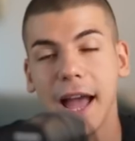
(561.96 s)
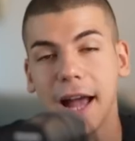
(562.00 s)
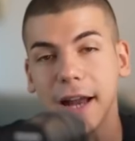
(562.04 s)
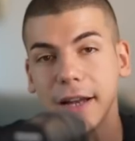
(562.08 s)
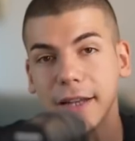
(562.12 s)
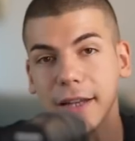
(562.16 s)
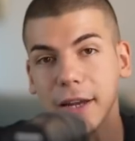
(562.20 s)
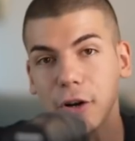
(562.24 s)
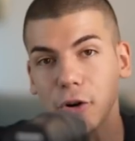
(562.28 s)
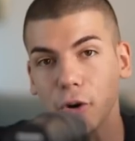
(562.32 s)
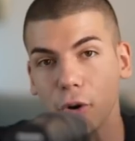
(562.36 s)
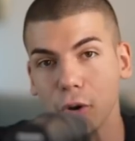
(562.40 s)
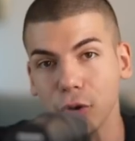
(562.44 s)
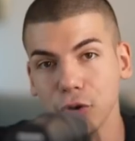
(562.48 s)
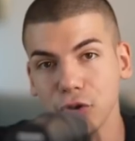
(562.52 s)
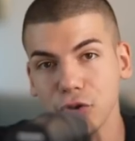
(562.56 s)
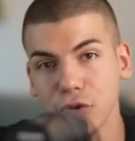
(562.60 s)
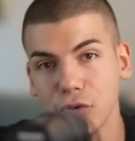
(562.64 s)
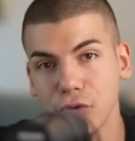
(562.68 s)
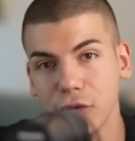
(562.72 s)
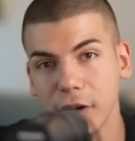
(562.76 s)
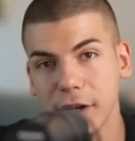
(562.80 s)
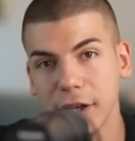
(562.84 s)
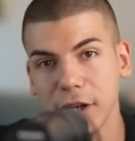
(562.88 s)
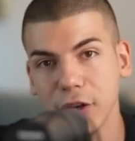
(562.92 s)
and they're
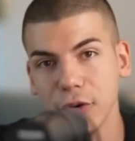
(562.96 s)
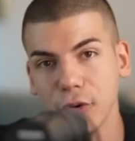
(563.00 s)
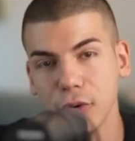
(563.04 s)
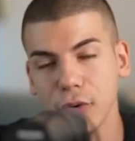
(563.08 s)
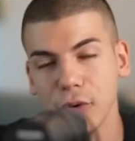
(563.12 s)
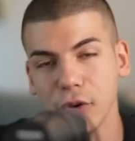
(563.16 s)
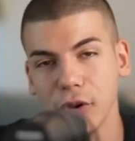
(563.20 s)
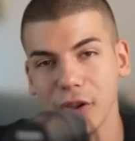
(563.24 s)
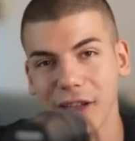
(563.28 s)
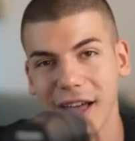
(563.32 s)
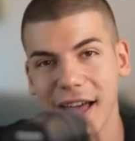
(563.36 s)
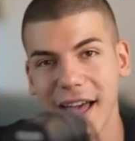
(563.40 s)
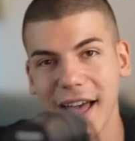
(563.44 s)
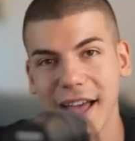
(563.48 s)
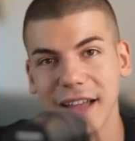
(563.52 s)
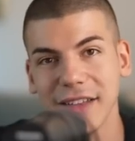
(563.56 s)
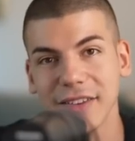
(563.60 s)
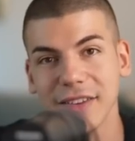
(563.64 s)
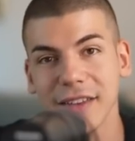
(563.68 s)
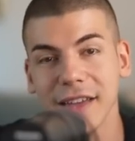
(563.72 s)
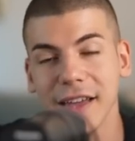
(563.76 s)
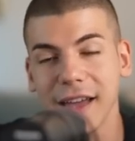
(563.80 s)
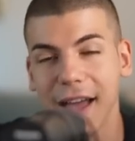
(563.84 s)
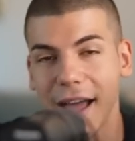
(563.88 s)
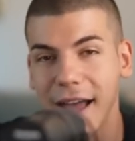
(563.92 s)
also running Google
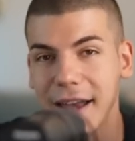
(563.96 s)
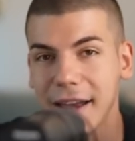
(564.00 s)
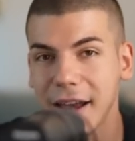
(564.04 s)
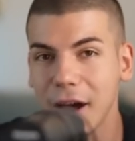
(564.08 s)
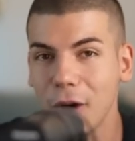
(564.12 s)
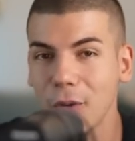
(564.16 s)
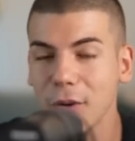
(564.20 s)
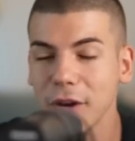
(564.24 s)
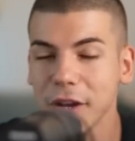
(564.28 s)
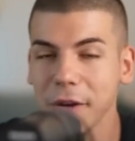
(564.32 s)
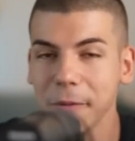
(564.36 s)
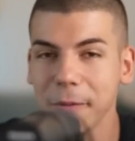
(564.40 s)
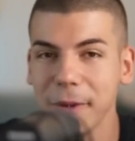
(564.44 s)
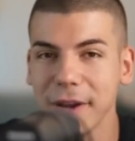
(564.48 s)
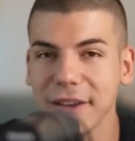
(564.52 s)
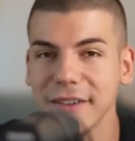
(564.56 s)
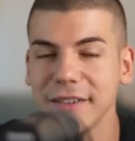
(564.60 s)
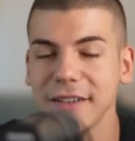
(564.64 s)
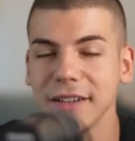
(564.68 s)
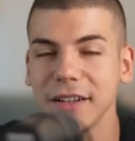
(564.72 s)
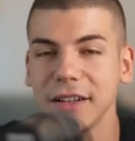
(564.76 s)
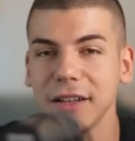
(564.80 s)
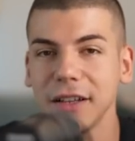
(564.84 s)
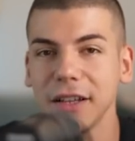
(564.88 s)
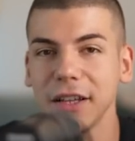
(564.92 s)
Ads. And now we can
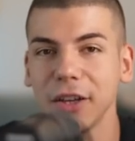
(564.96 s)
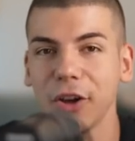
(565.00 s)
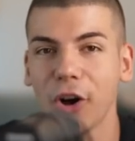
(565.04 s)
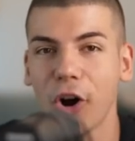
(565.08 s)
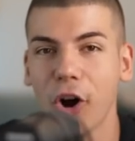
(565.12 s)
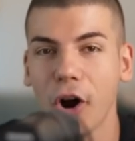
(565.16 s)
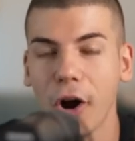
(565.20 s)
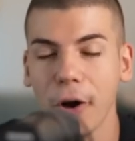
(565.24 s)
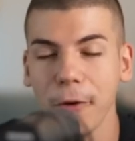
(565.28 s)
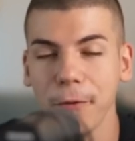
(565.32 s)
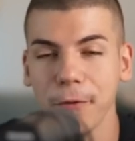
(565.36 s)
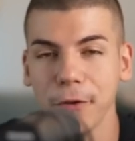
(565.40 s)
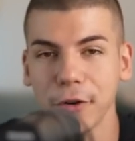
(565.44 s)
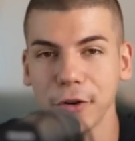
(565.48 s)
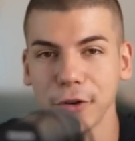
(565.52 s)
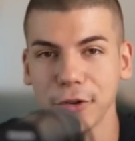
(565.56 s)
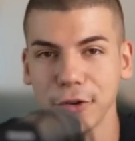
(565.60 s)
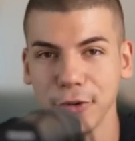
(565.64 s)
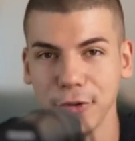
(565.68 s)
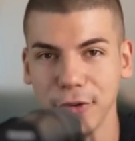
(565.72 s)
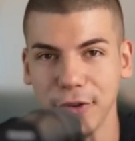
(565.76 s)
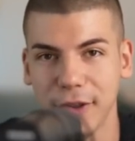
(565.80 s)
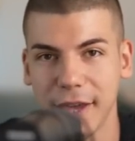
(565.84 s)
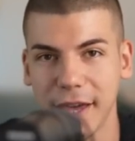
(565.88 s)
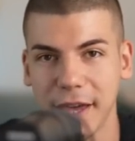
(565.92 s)
basically offer
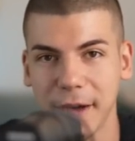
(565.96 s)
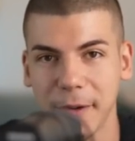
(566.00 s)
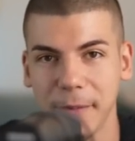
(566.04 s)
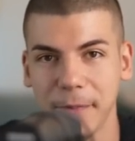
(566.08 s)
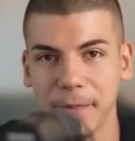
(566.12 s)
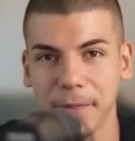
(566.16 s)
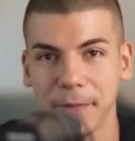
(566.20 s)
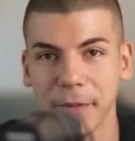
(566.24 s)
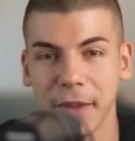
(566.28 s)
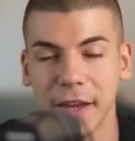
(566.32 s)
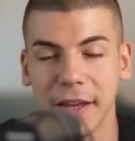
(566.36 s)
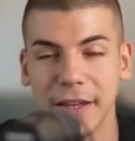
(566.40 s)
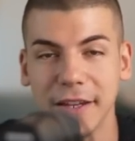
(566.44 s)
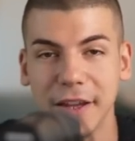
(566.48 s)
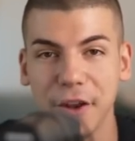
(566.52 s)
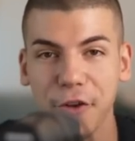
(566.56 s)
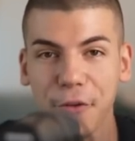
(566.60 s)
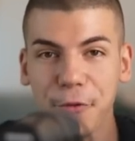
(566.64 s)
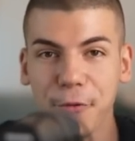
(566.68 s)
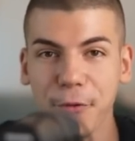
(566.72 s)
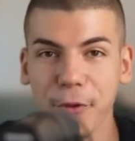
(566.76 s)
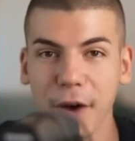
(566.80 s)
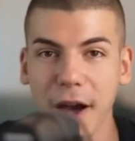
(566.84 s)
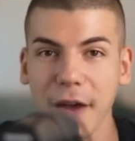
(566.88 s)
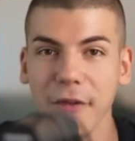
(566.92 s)
to them
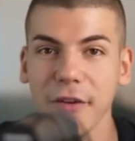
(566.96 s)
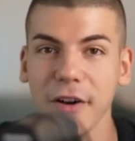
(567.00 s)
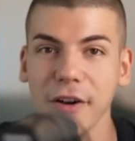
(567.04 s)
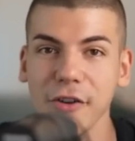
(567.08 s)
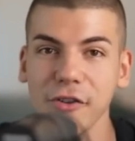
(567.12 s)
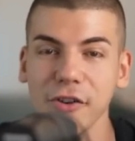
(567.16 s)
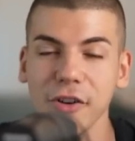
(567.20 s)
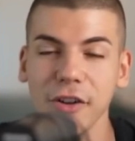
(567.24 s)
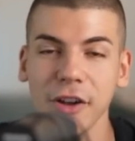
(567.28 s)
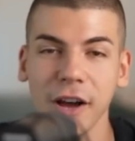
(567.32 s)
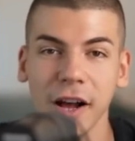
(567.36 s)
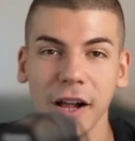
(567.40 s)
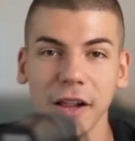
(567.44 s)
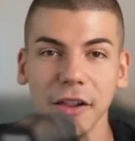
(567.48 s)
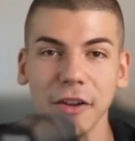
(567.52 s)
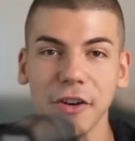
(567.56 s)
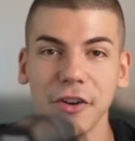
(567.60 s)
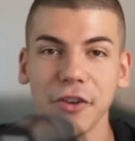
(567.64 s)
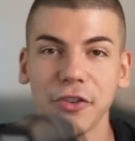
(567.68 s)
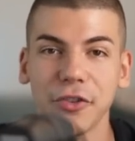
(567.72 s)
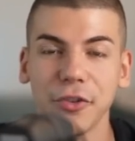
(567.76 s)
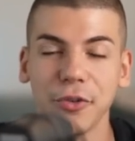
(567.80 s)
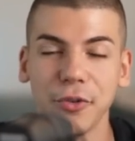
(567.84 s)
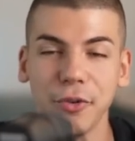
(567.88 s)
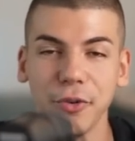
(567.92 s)
this
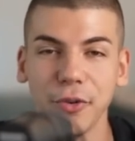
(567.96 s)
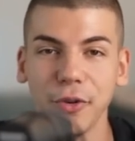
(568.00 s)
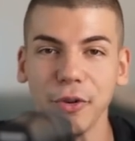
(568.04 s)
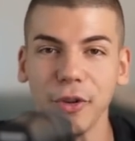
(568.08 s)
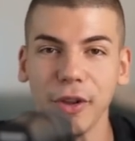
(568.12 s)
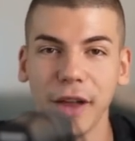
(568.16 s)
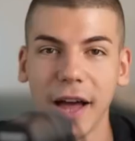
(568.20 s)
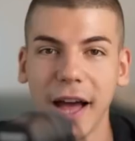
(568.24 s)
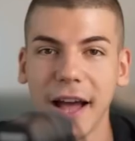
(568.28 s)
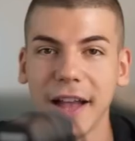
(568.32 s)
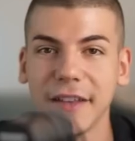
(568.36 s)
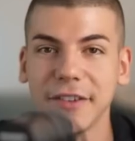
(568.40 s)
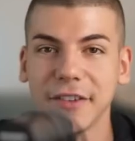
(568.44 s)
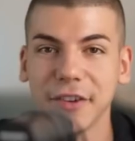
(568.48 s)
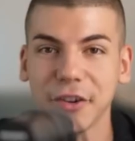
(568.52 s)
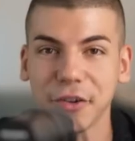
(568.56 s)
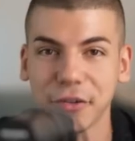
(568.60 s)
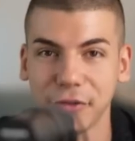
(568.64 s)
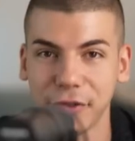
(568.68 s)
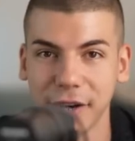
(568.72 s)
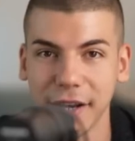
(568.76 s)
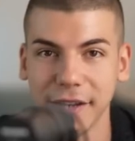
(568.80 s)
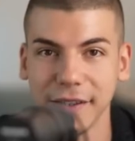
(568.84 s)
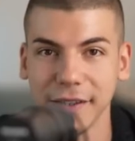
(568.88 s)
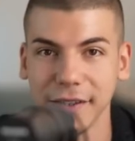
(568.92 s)
$500 Google Ads
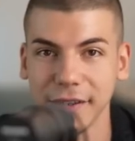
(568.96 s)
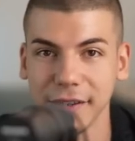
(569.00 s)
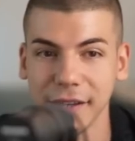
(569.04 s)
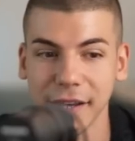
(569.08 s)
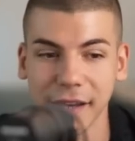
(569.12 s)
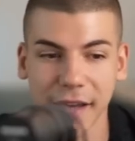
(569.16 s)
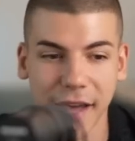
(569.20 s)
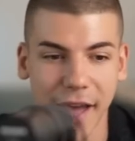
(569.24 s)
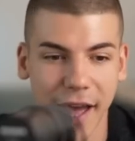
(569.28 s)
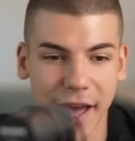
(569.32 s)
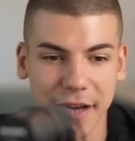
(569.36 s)
credit.